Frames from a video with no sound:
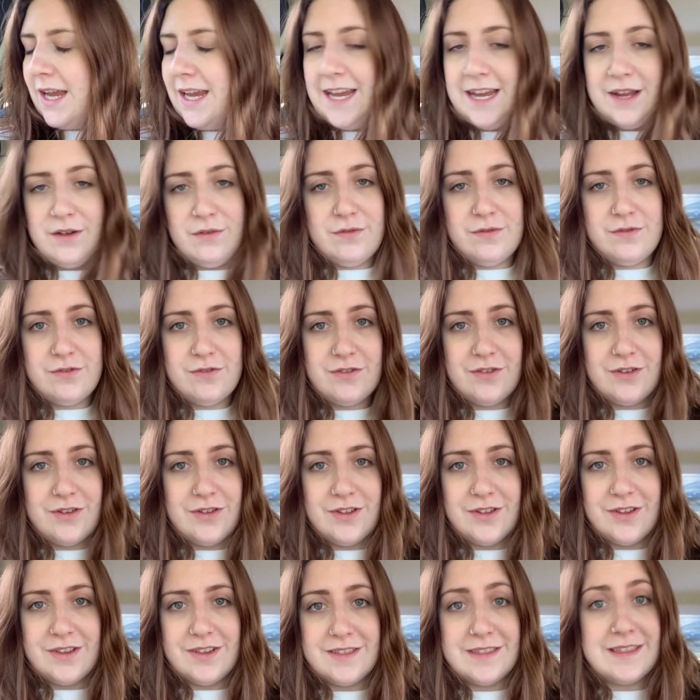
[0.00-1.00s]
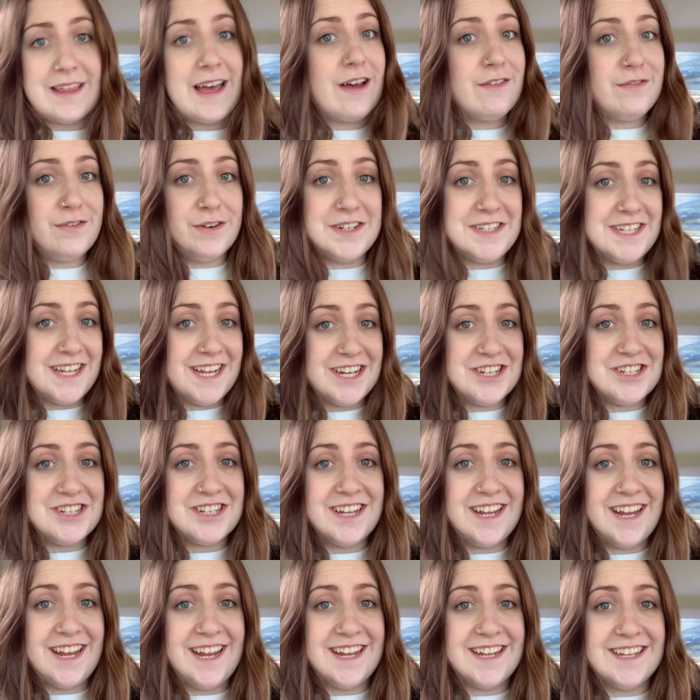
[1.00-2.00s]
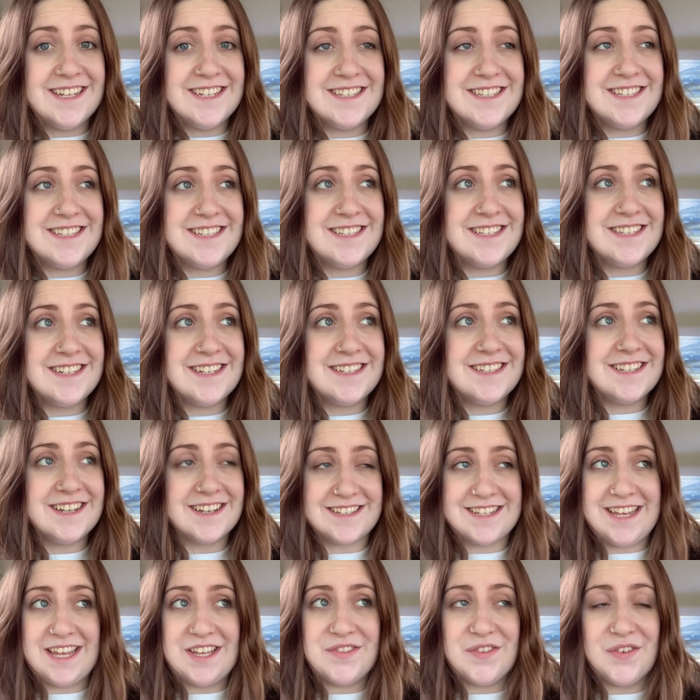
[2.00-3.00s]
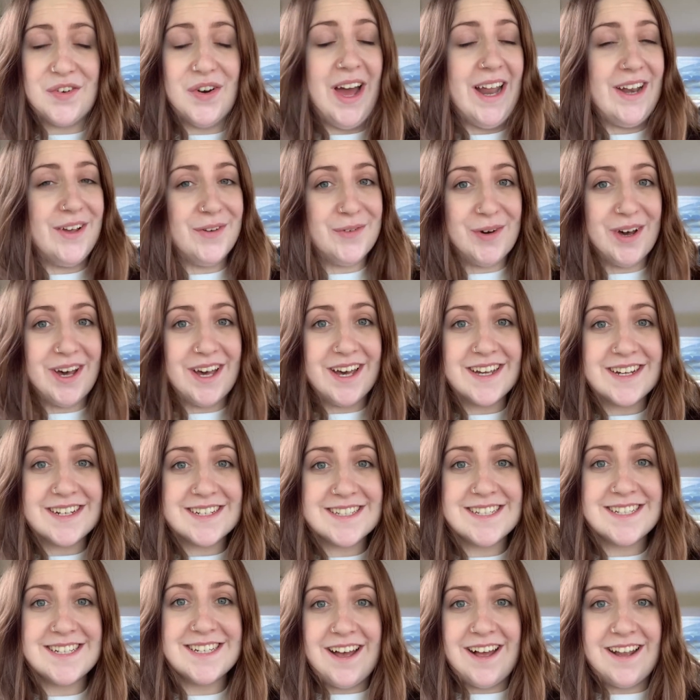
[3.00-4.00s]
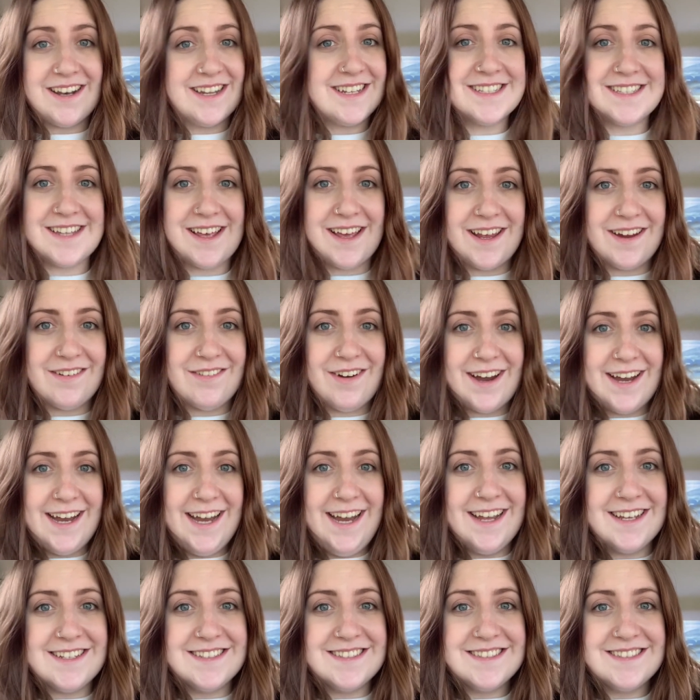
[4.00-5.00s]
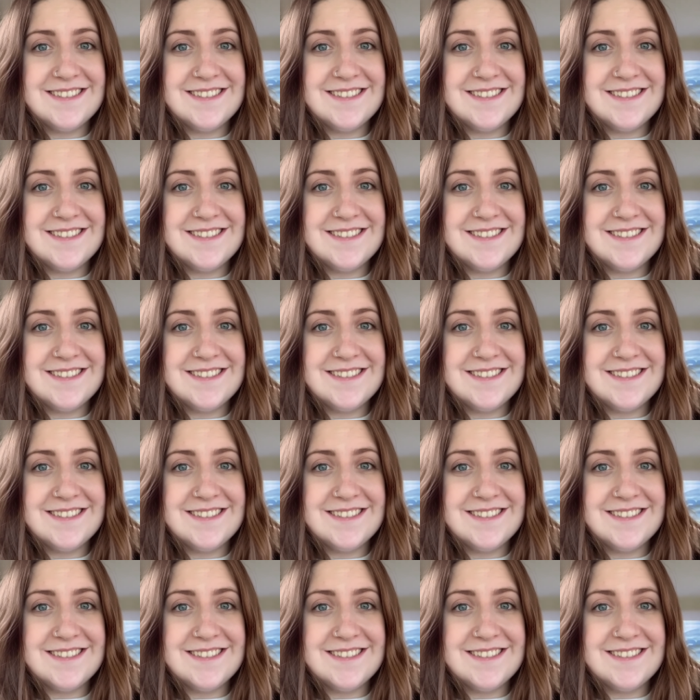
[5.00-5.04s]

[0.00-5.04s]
If that footage is successful and it worked, I'll insert it right here.